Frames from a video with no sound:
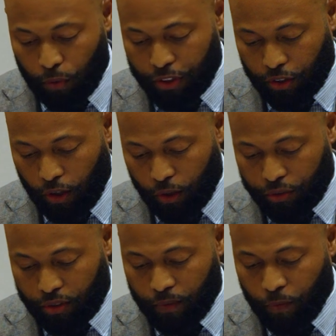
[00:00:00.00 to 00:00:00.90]

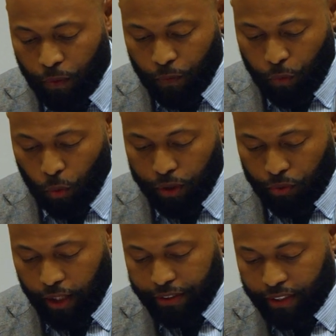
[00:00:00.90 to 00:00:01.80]
results for
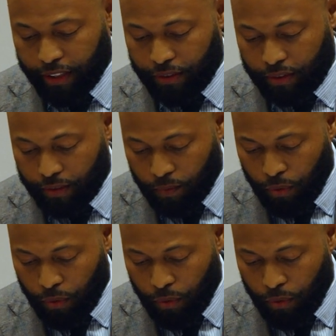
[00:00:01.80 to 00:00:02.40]
its residents.